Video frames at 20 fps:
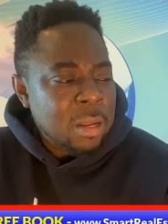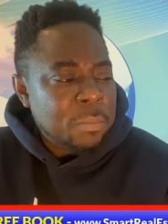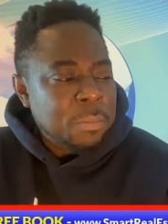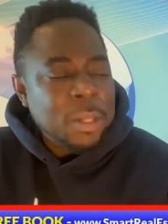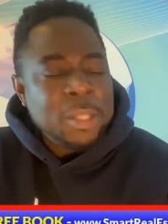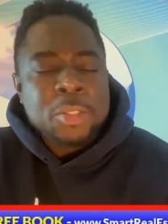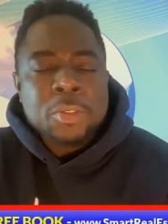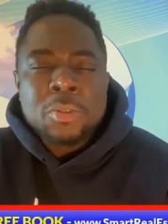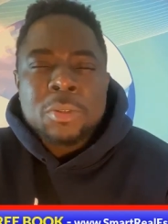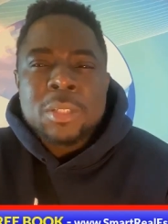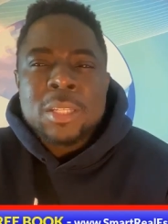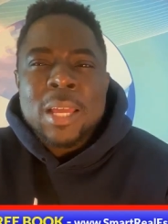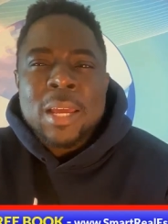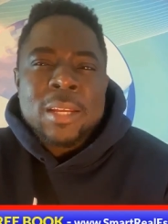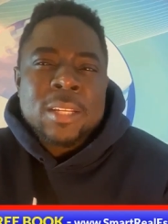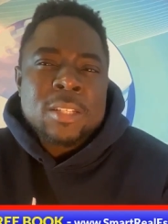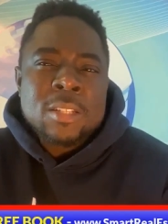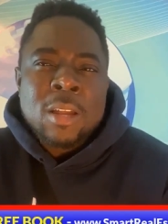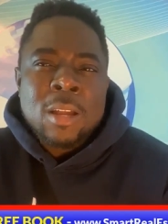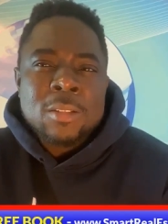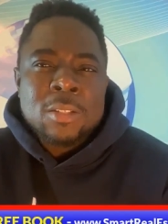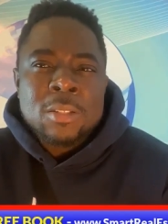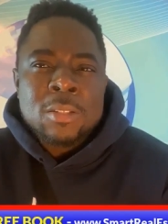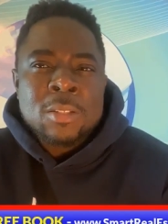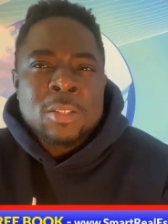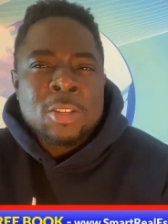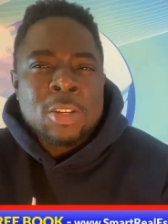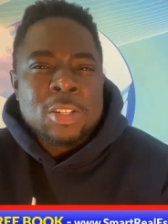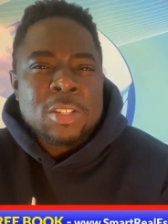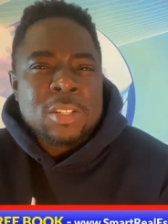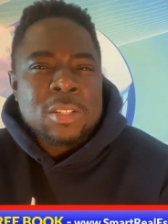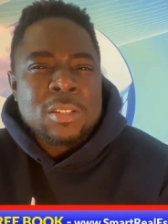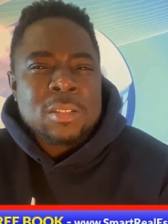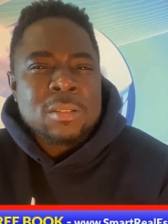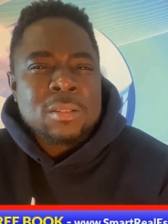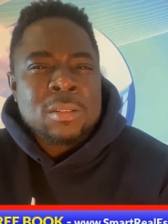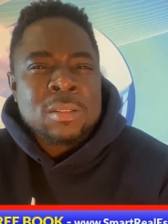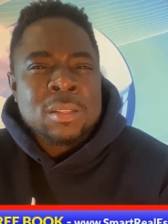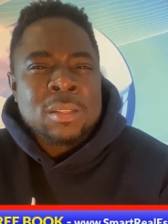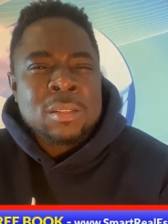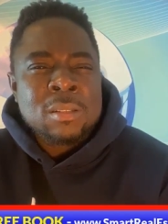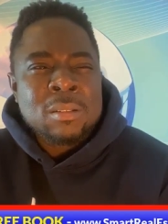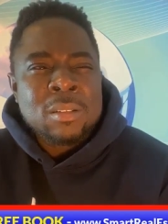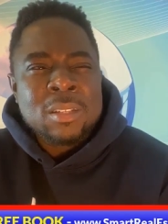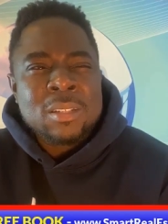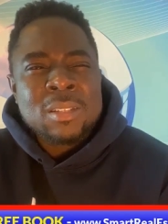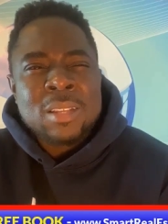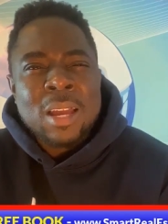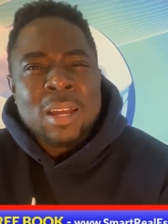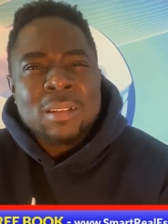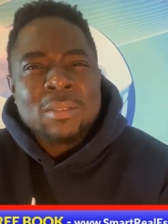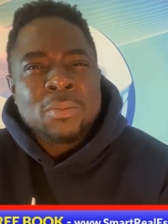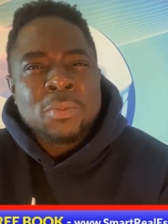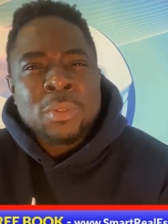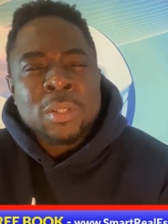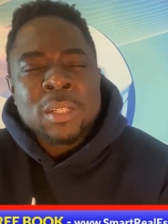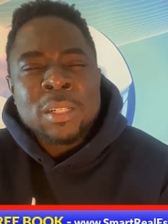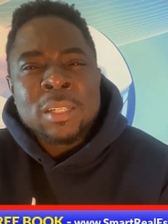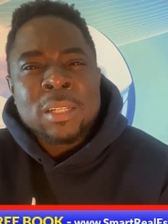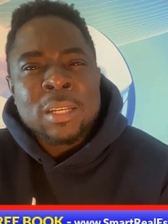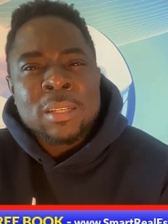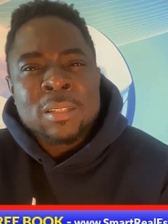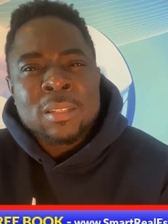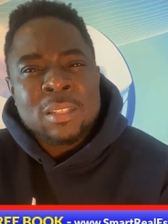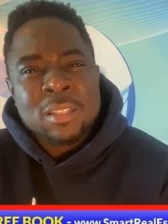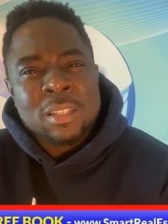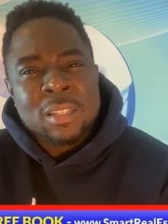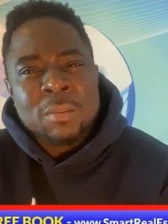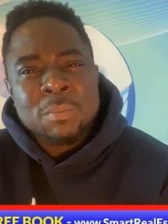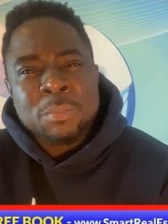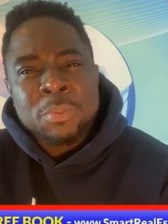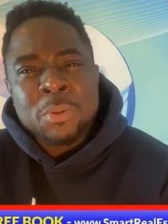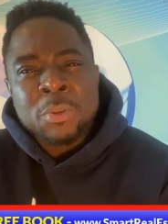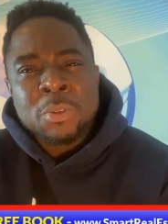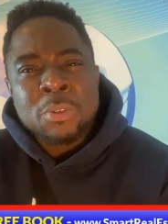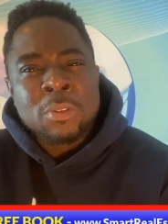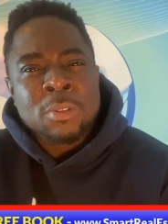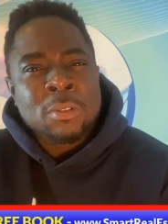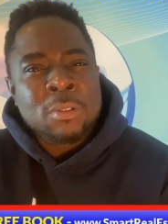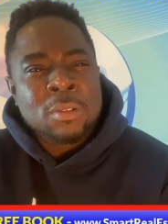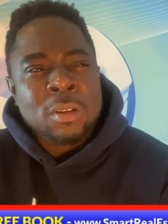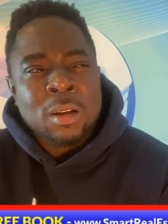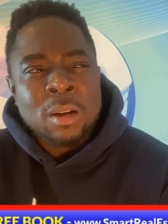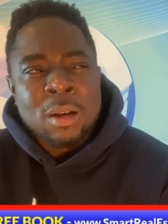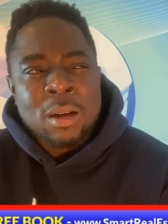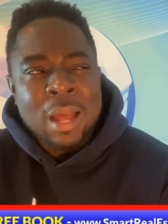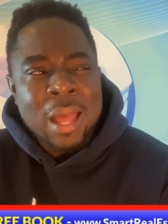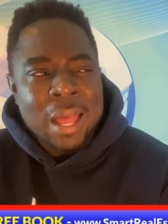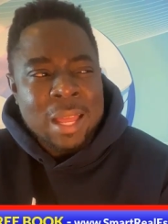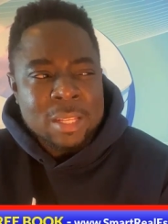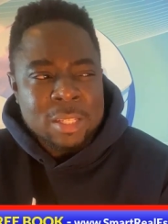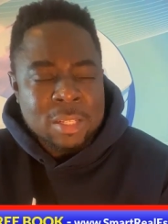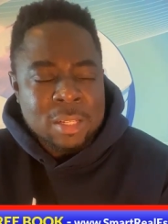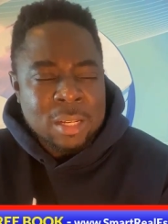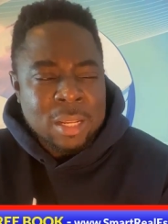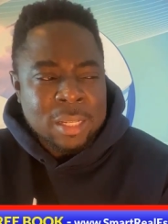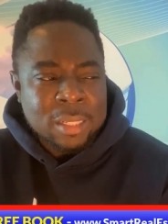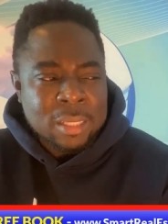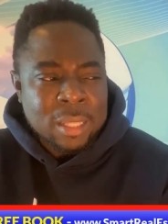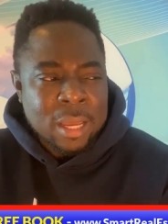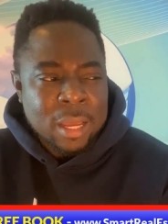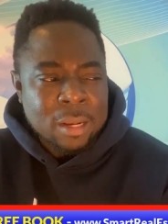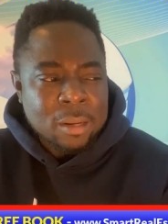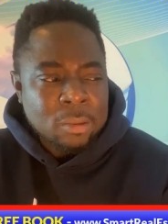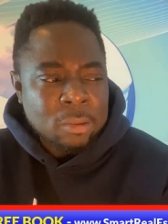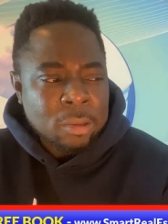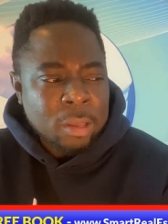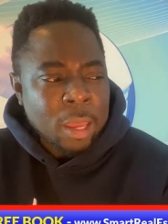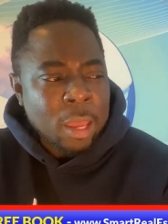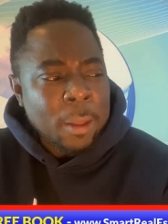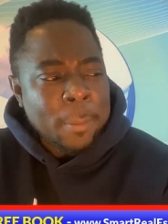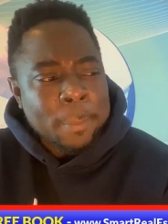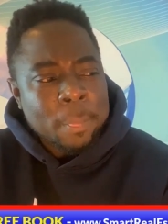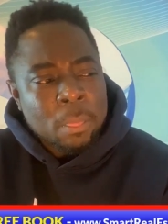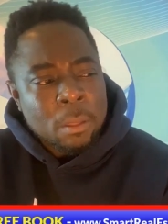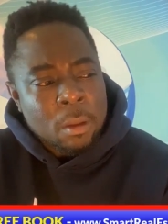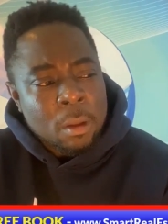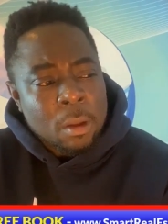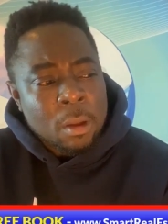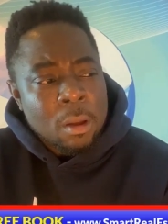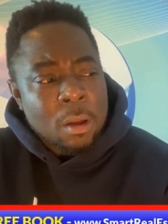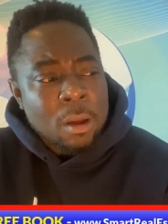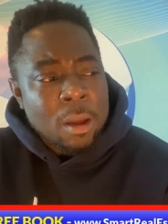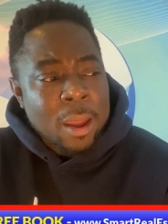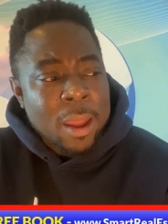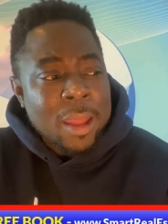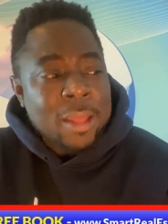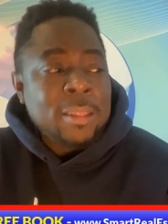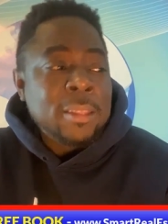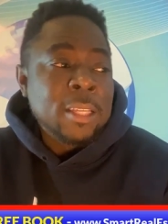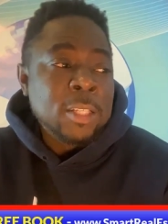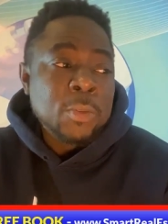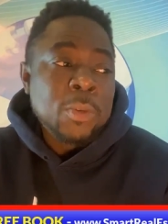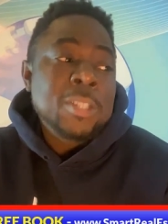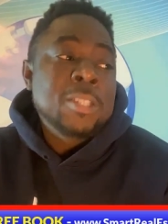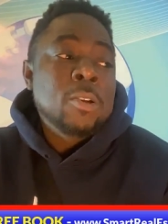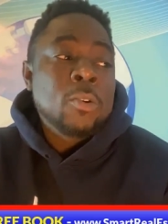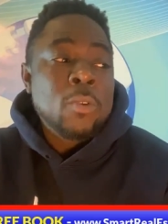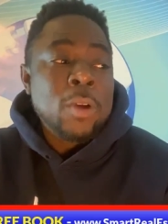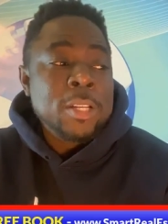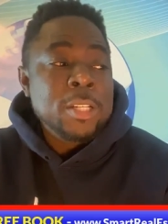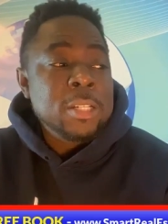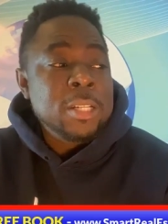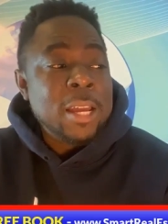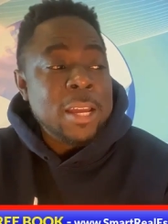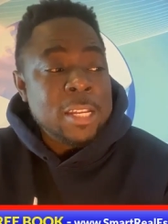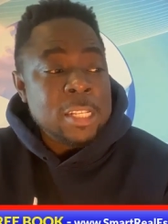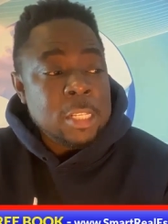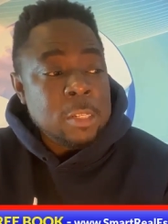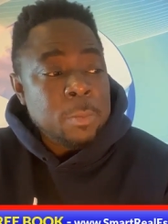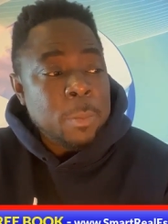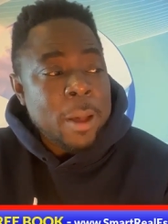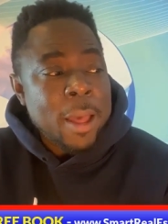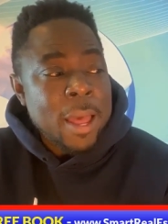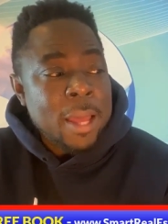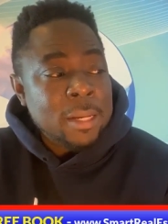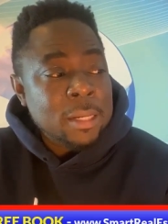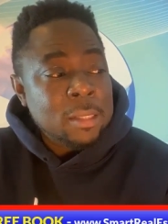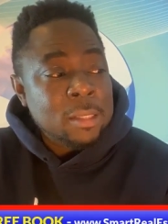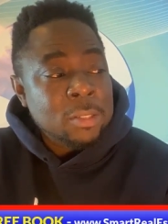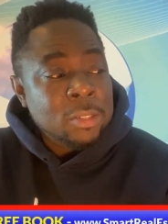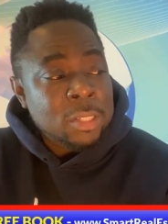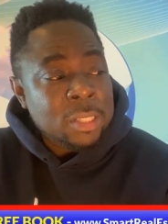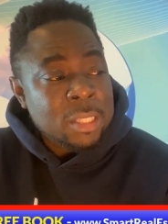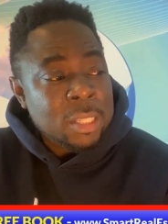But the truth is that it's not really a simple answer like that, okay? And this was the question that inspired the three